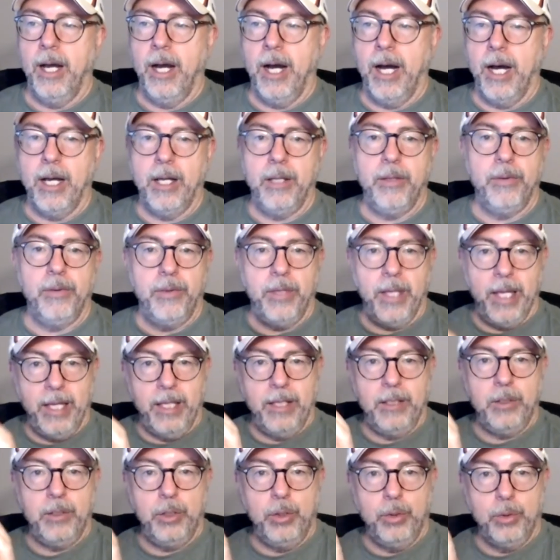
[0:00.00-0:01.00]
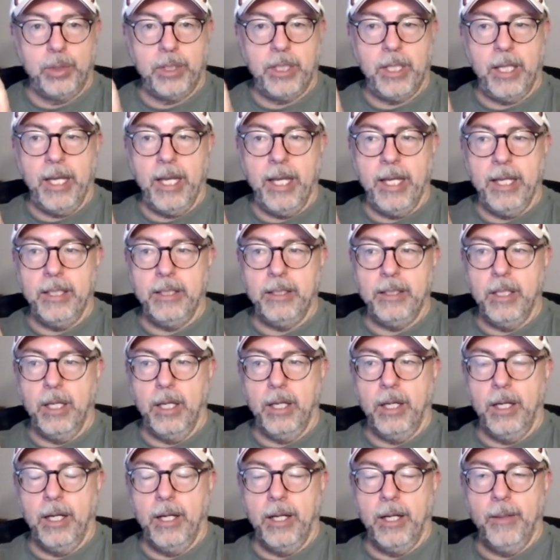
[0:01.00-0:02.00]
Uh, then you can
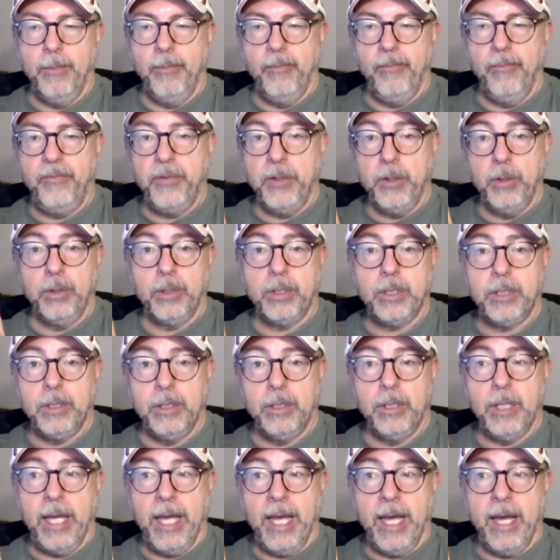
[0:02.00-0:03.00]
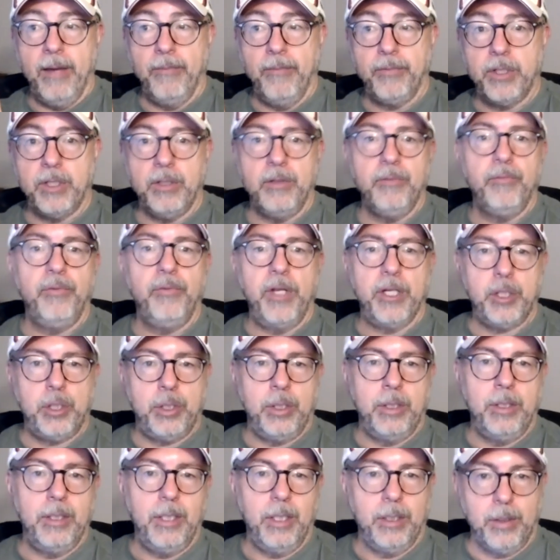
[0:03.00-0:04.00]
um, feel have
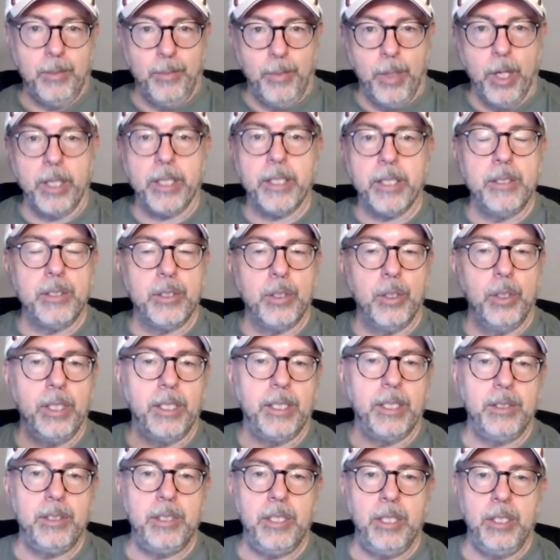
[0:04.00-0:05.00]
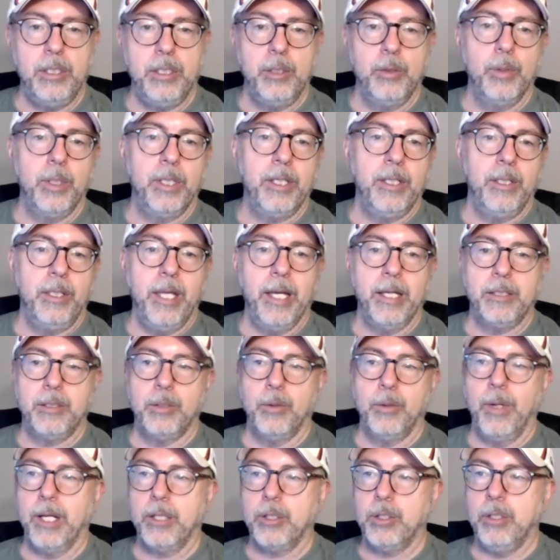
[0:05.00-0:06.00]
conviction that the market is going to continue in that
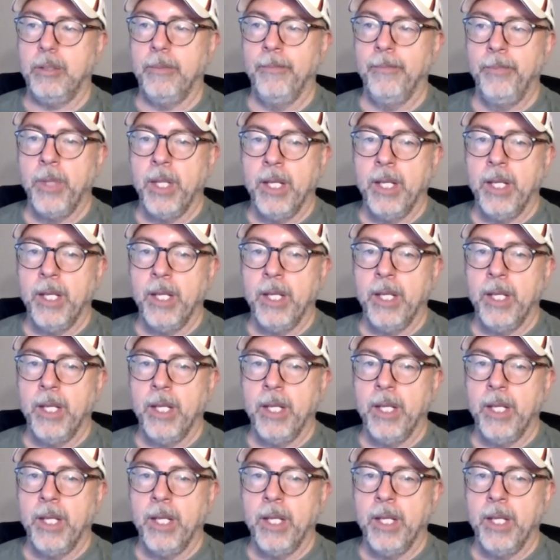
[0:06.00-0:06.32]
direction.